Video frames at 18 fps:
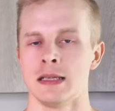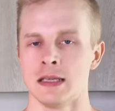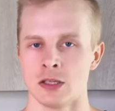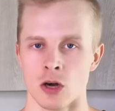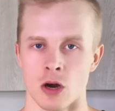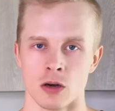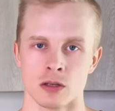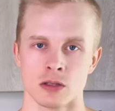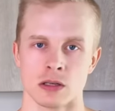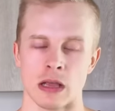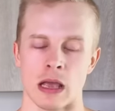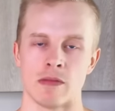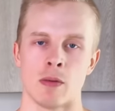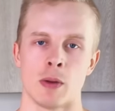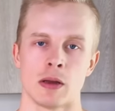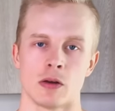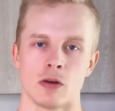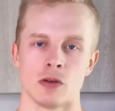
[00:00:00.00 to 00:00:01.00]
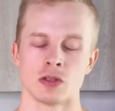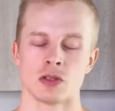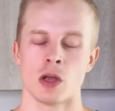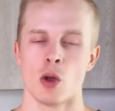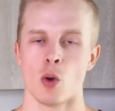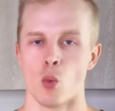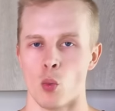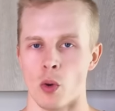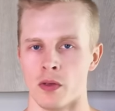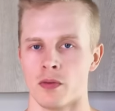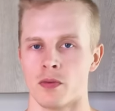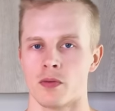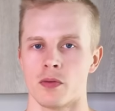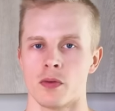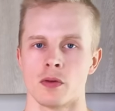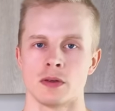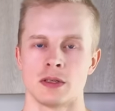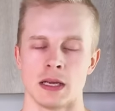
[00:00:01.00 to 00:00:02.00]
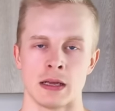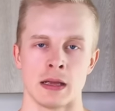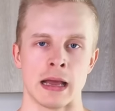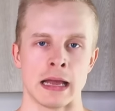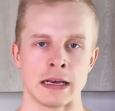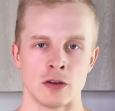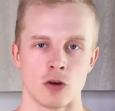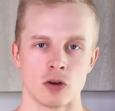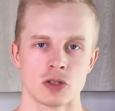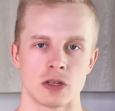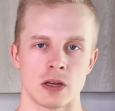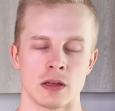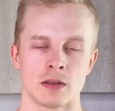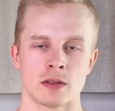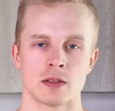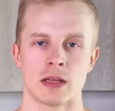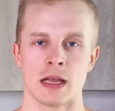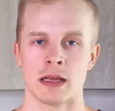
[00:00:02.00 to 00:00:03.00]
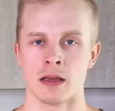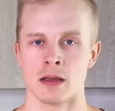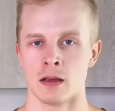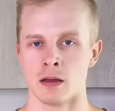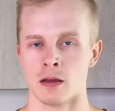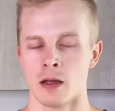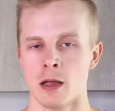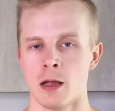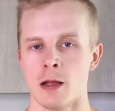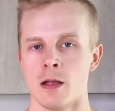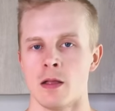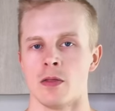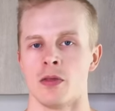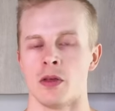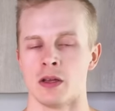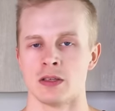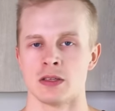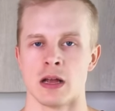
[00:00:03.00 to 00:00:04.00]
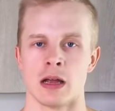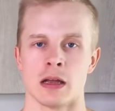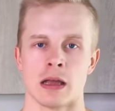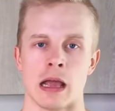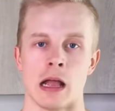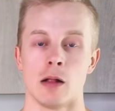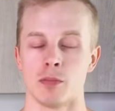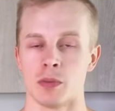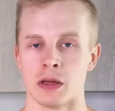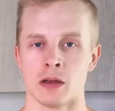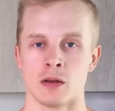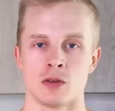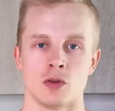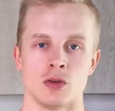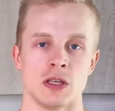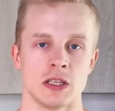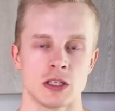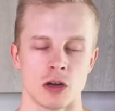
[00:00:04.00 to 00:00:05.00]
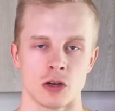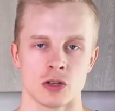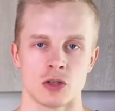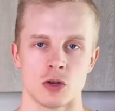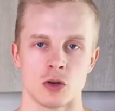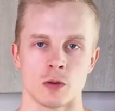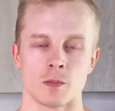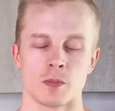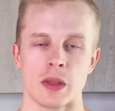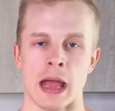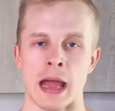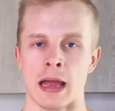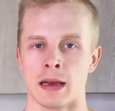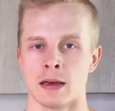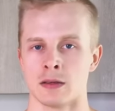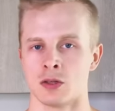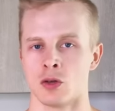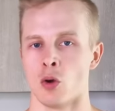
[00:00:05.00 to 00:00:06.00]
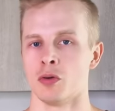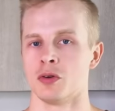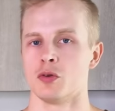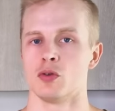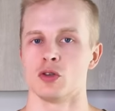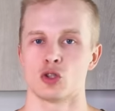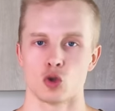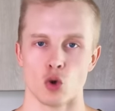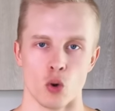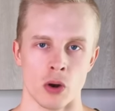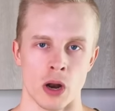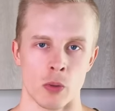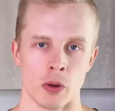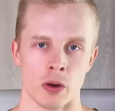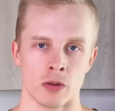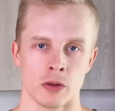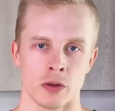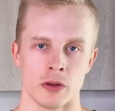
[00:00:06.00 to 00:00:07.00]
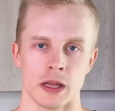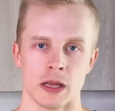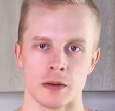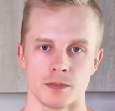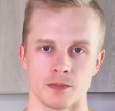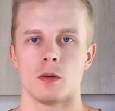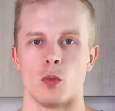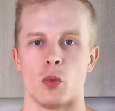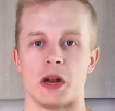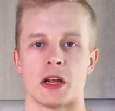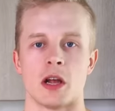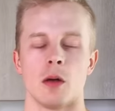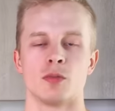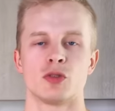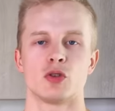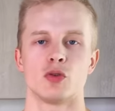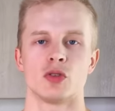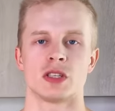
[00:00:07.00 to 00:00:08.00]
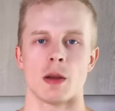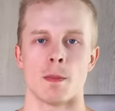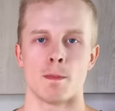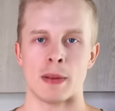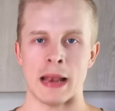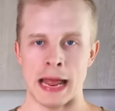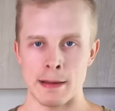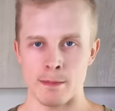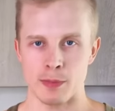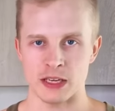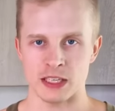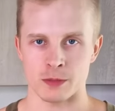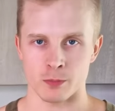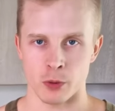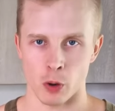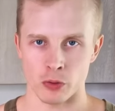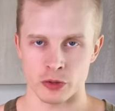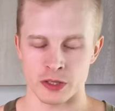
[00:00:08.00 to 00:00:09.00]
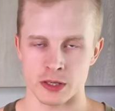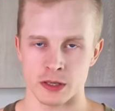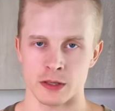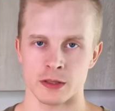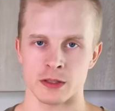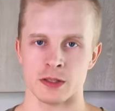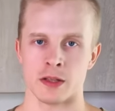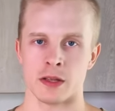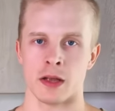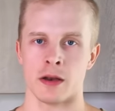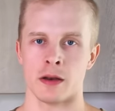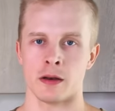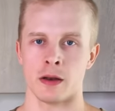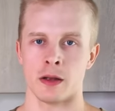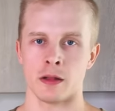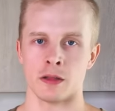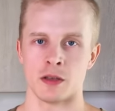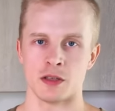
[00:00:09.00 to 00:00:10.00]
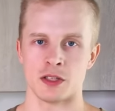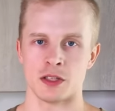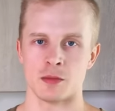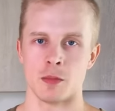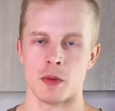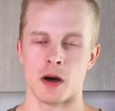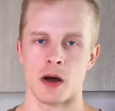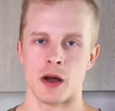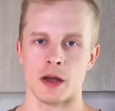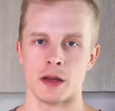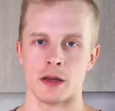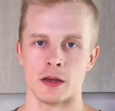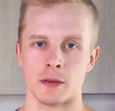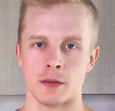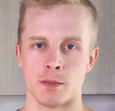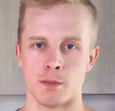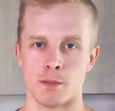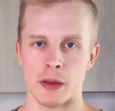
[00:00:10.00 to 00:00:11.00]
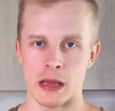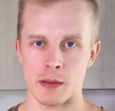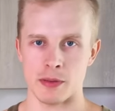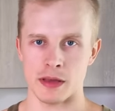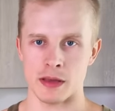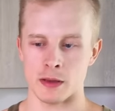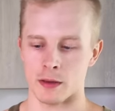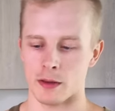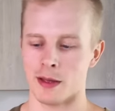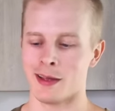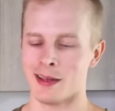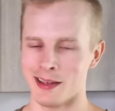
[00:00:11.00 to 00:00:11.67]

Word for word: detox heavy metals with taking antioxidants, taking things like helping to detox you and going to the sauna regularly. When it comes to some plant-based proteins, then uh, this is my baby.